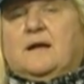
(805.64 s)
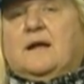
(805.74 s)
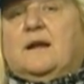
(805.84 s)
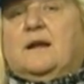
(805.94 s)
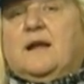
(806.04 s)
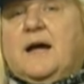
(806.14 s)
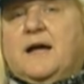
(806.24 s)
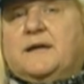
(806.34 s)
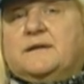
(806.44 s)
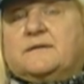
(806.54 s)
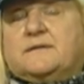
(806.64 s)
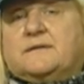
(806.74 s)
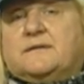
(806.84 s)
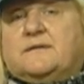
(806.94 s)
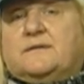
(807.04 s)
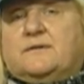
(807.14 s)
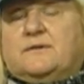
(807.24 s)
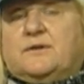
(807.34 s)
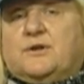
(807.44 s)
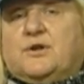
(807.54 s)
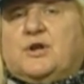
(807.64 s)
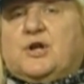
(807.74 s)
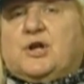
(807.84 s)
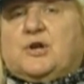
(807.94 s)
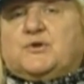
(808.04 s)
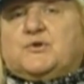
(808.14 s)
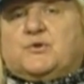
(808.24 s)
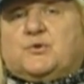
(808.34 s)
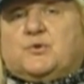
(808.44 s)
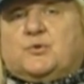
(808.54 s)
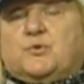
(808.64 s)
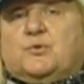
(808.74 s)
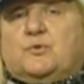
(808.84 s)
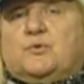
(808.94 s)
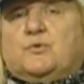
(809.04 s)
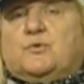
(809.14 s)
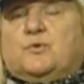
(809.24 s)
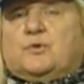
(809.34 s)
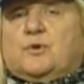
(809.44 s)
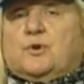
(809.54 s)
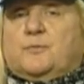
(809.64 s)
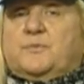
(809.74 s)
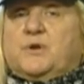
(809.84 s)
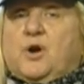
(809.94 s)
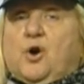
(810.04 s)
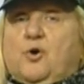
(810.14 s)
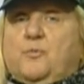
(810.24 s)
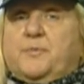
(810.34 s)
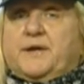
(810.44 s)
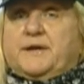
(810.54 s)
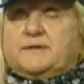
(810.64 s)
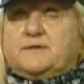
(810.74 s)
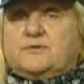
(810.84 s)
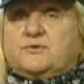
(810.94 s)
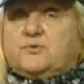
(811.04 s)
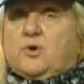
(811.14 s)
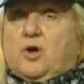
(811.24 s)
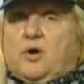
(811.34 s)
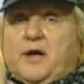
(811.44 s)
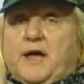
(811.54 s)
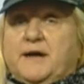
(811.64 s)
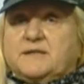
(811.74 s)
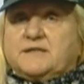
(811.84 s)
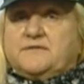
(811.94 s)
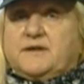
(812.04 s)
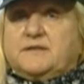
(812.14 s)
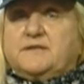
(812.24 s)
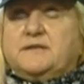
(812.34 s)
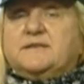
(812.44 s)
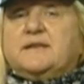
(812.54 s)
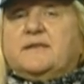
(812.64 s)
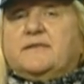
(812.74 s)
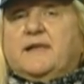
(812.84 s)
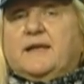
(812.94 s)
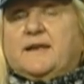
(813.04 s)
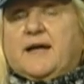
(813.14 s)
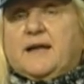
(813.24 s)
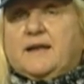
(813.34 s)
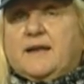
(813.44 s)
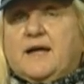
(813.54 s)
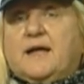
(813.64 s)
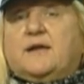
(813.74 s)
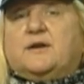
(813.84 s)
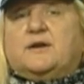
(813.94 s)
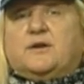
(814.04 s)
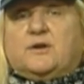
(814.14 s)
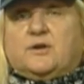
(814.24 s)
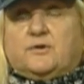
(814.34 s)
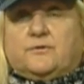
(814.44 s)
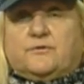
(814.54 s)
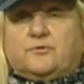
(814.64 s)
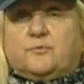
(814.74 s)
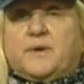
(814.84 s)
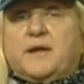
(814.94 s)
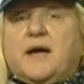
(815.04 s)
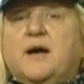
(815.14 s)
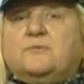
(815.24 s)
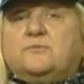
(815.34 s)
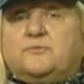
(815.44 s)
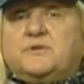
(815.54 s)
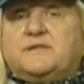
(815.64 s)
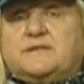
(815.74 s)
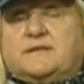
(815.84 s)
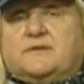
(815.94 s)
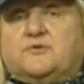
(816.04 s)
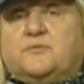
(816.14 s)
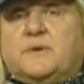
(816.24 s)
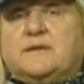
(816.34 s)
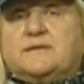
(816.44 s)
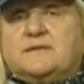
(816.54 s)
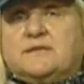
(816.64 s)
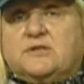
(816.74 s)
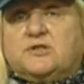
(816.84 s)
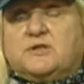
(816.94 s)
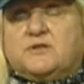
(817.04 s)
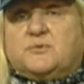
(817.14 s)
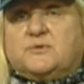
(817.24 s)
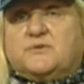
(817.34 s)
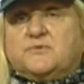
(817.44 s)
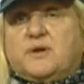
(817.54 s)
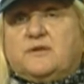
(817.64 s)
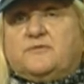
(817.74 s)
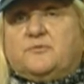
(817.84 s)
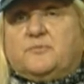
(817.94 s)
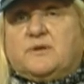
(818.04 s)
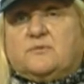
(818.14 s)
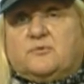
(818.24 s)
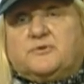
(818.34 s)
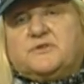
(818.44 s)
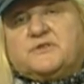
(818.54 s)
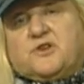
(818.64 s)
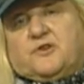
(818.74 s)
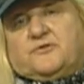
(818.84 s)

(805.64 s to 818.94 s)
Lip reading: likes to be open to all kinds of ideas, and then I like, through my own reason, to make decisions what is right for me and what is not.